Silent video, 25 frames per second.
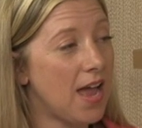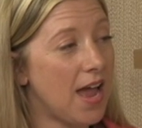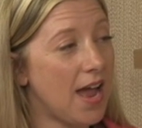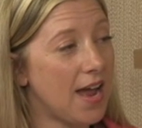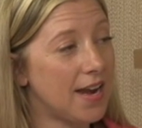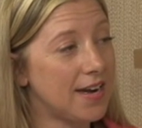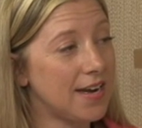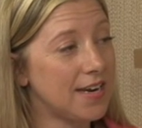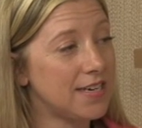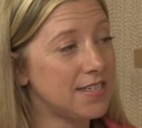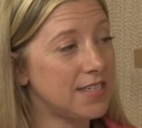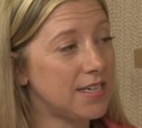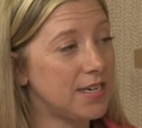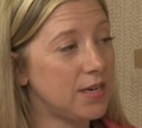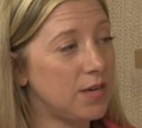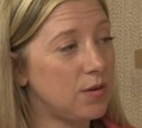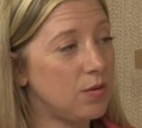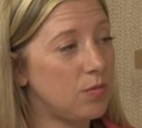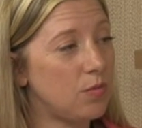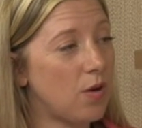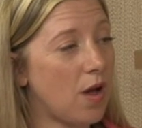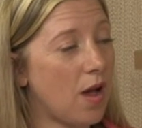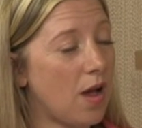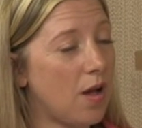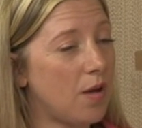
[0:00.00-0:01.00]
And actually,
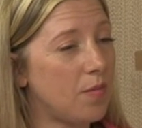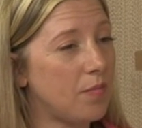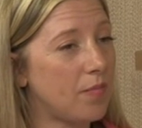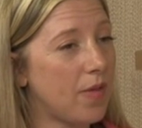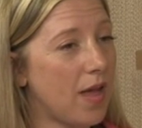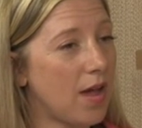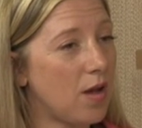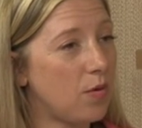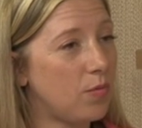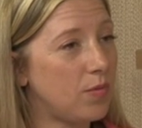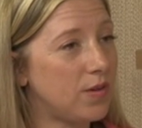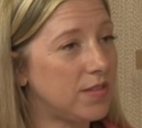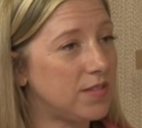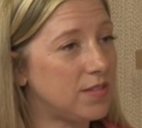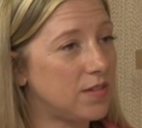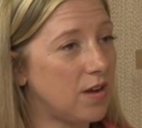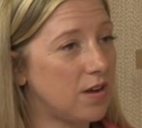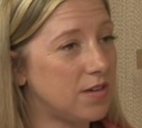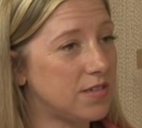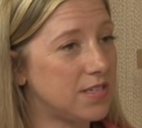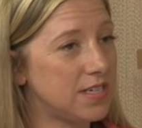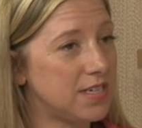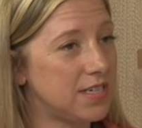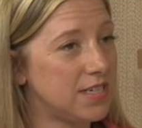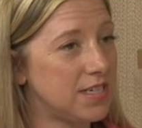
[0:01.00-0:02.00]
um, how we
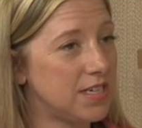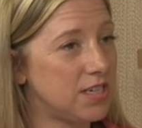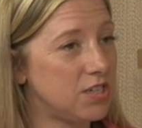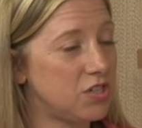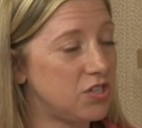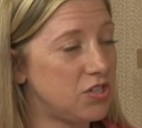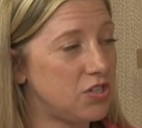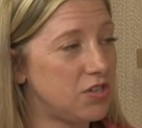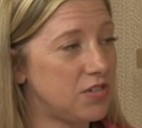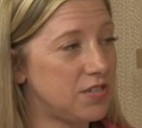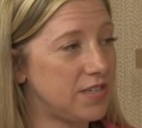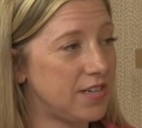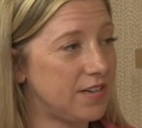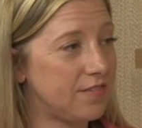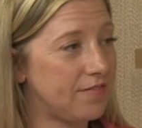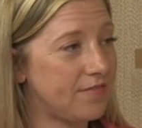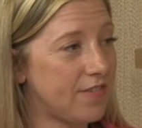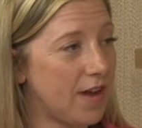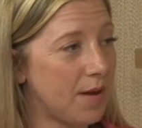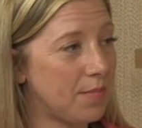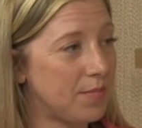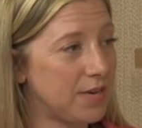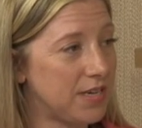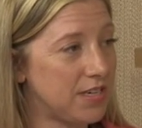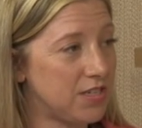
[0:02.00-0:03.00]
started introducing
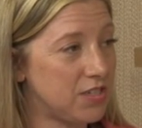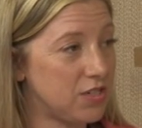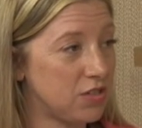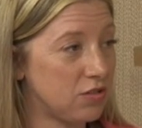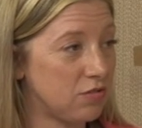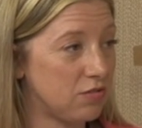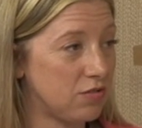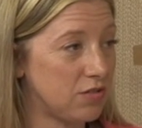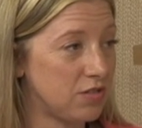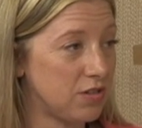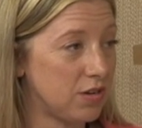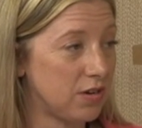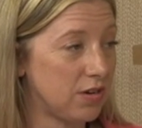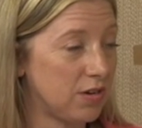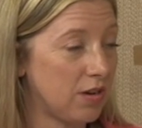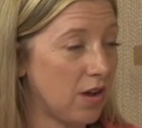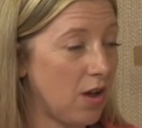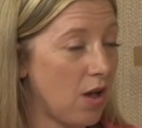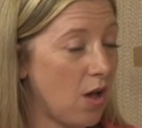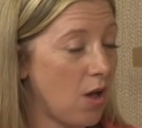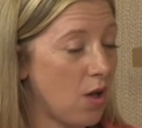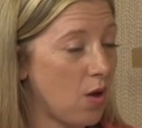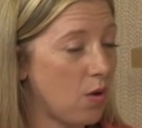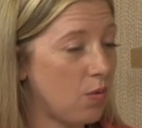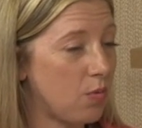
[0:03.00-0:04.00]
families to cruising
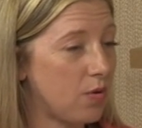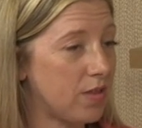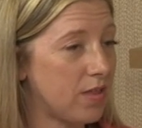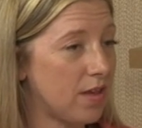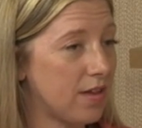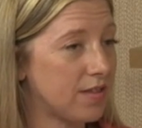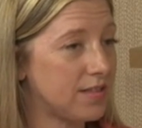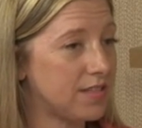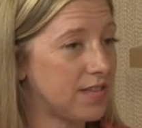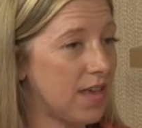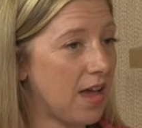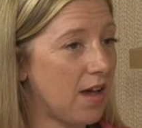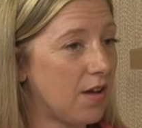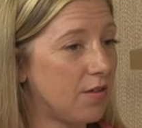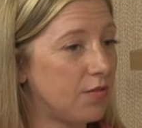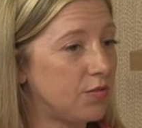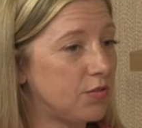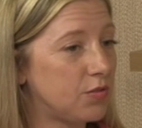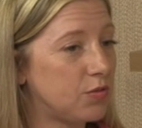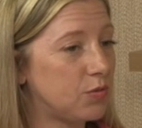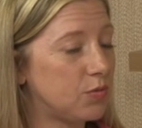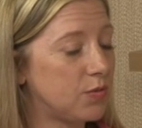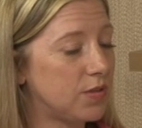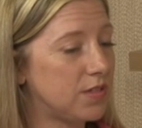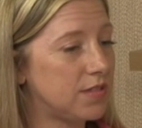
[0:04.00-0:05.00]
with
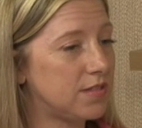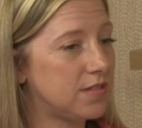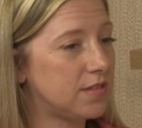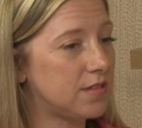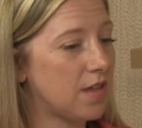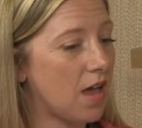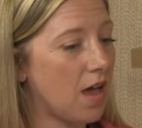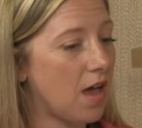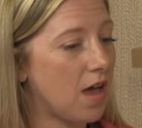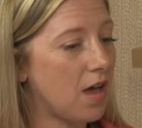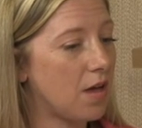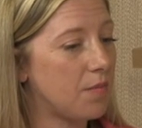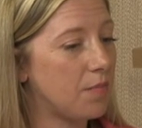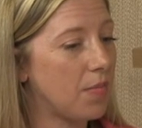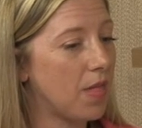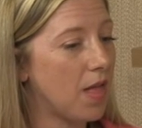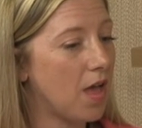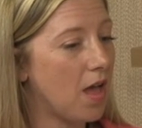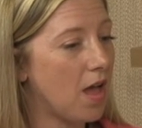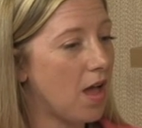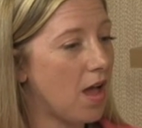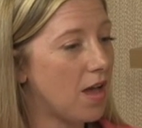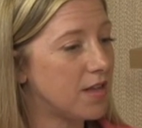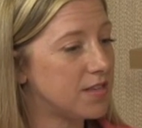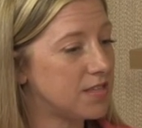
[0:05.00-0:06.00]
ourselves was um,
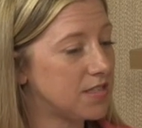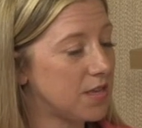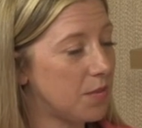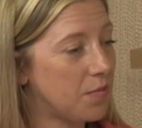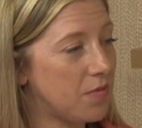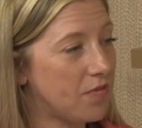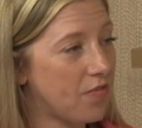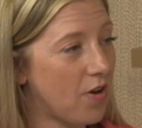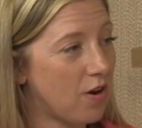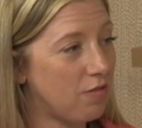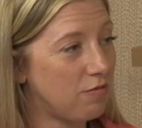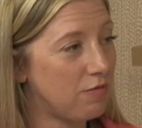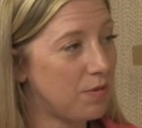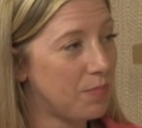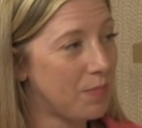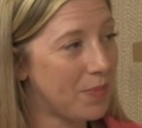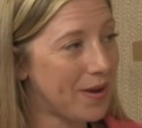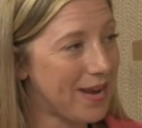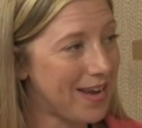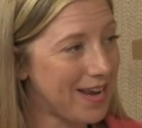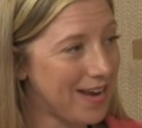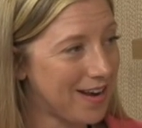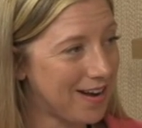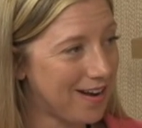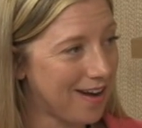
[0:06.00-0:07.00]
some of our
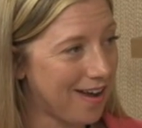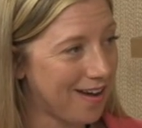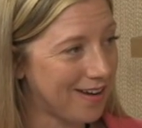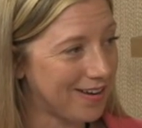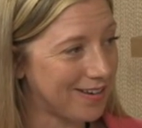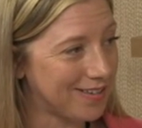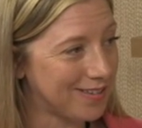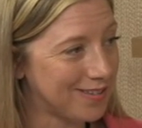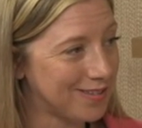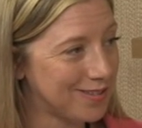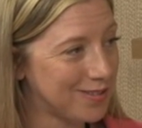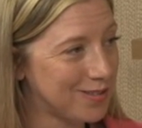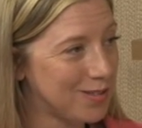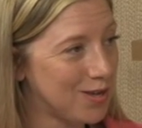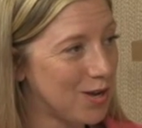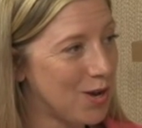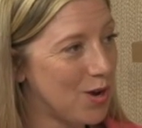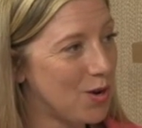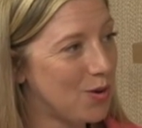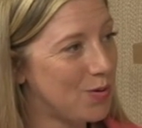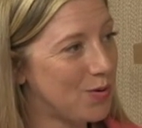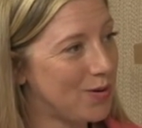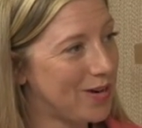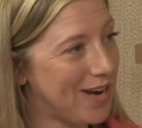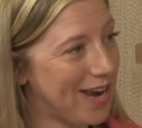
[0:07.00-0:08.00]
repeat clients
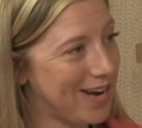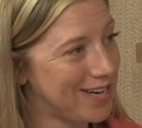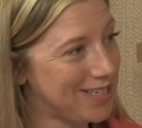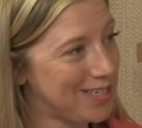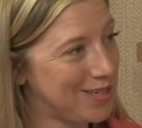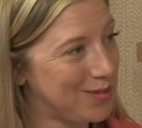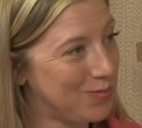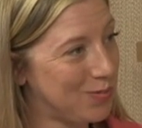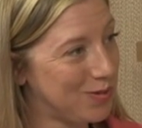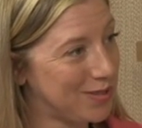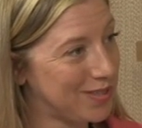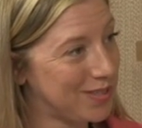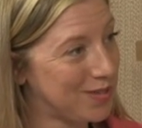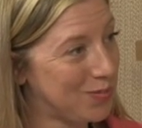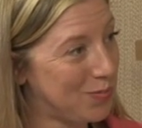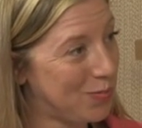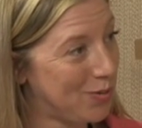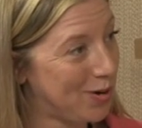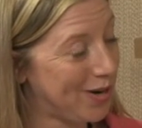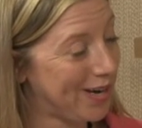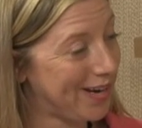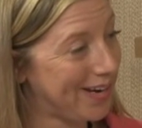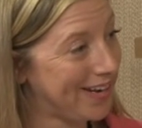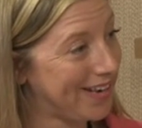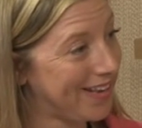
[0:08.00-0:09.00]
would actually want to
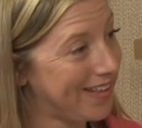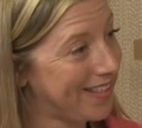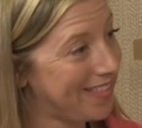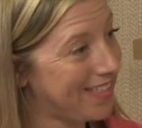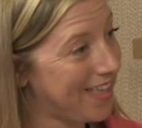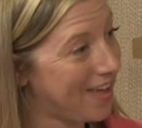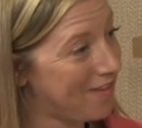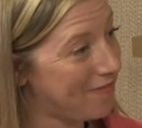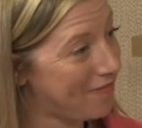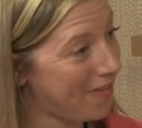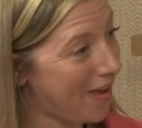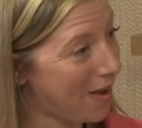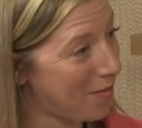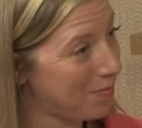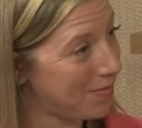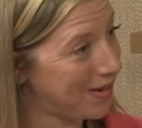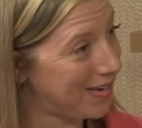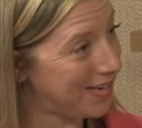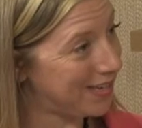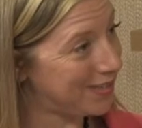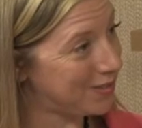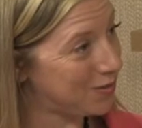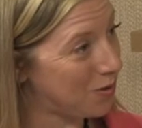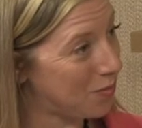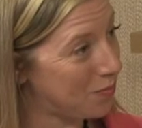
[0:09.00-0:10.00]
bring their
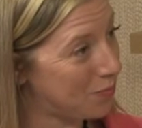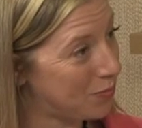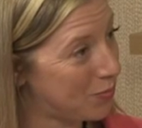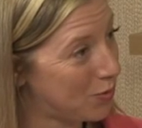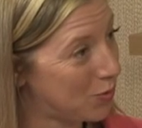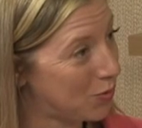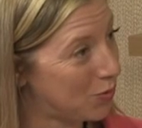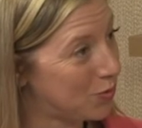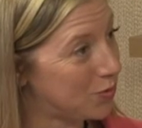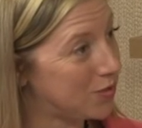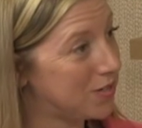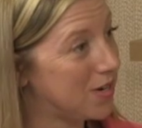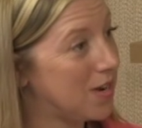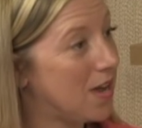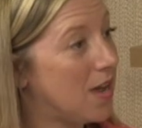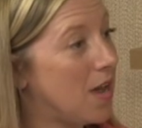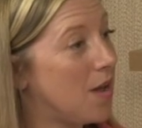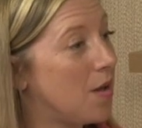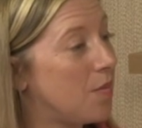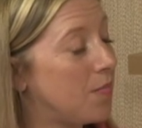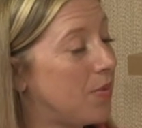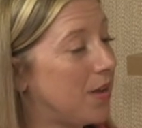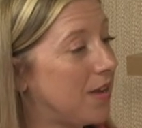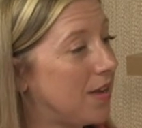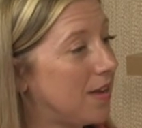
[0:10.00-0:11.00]
families on board
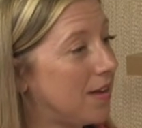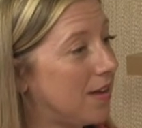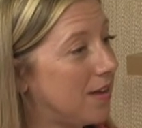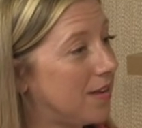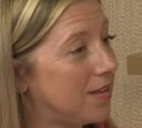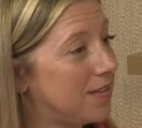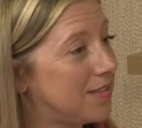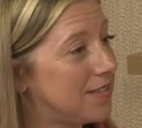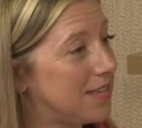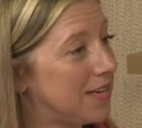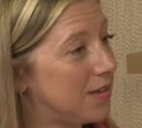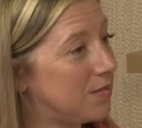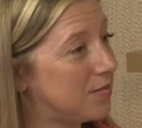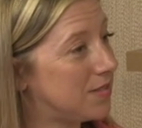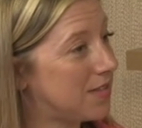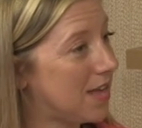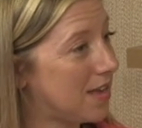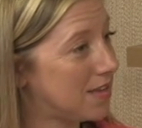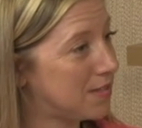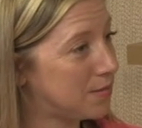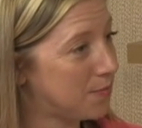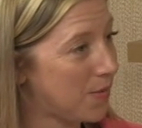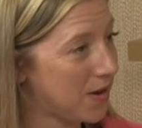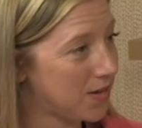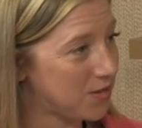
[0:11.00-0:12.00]
because it was their
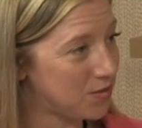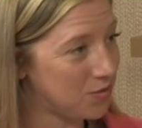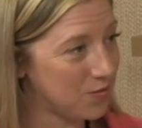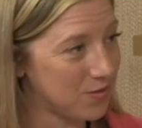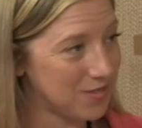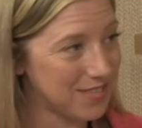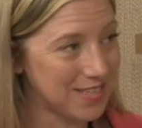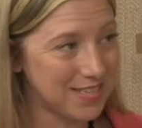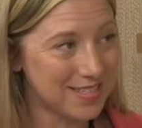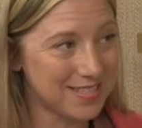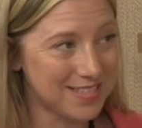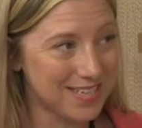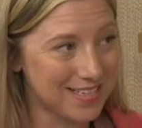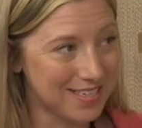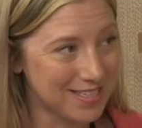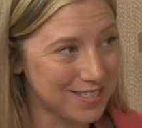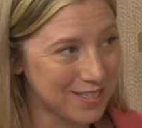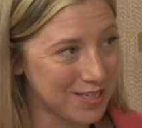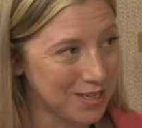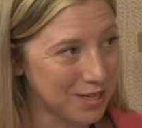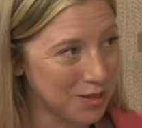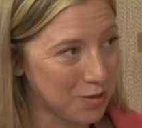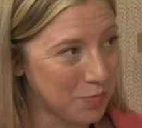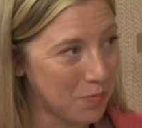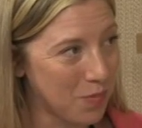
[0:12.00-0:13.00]
special, it was a
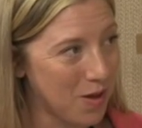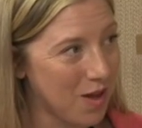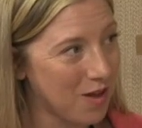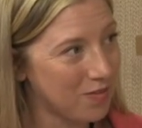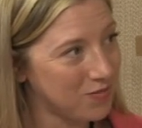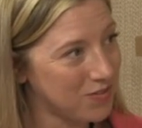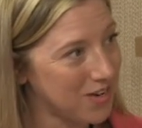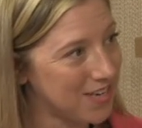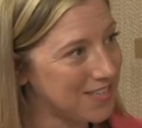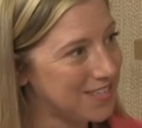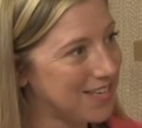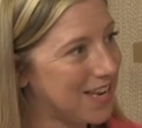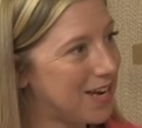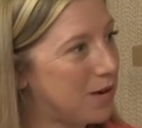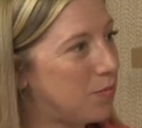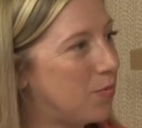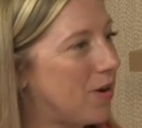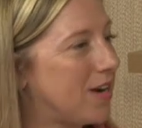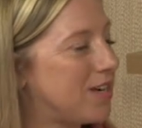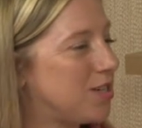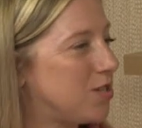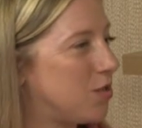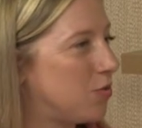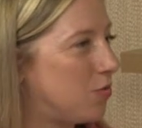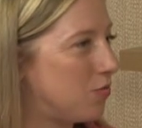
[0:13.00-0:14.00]
60th birthday
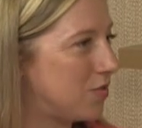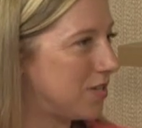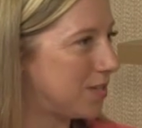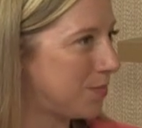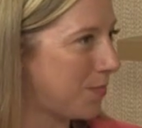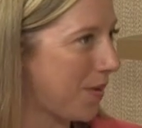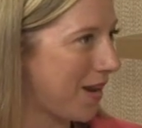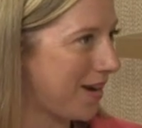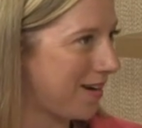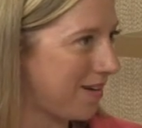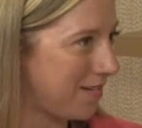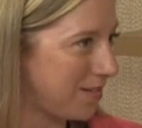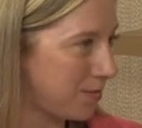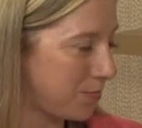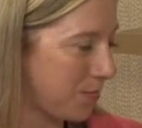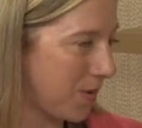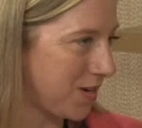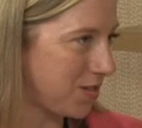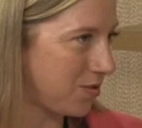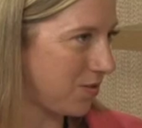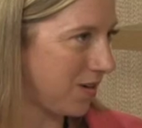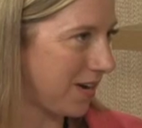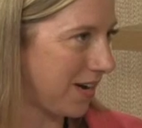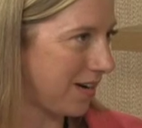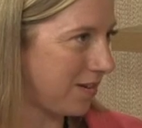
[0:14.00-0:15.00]
celebration or a
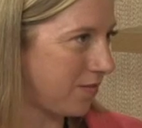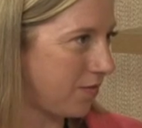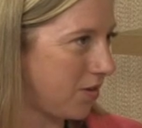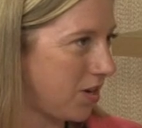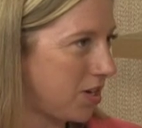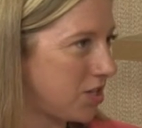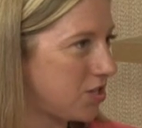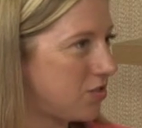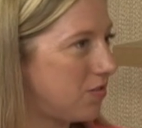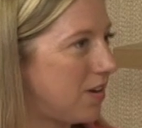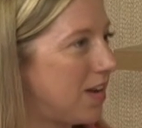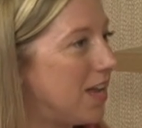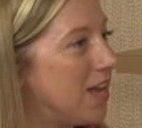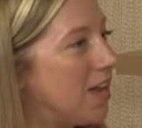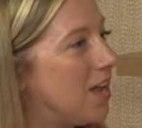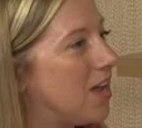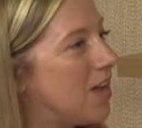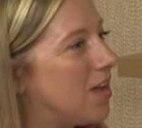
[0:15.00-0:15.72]
special anniversary.